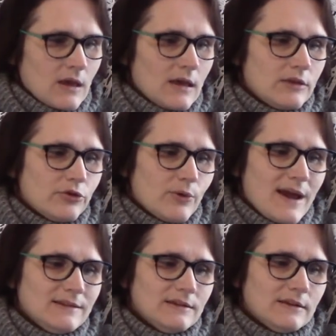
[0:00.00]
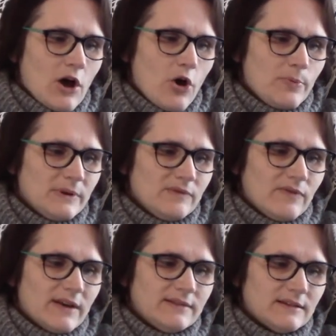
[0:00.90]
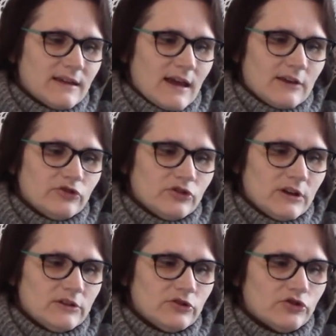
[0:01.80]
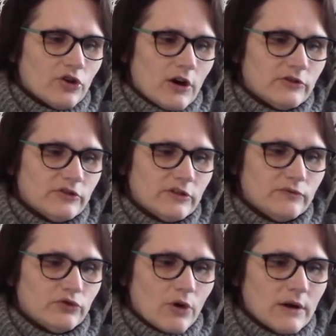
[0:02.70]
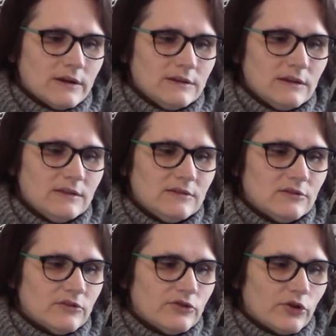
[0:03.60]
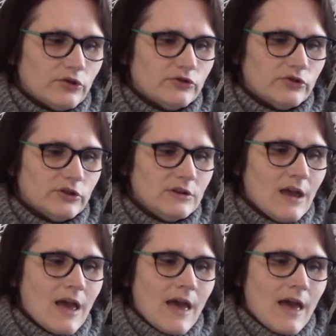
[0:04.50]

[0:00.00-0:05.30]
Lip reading: He threatened an open investigation into charges of drunkenness, desertion,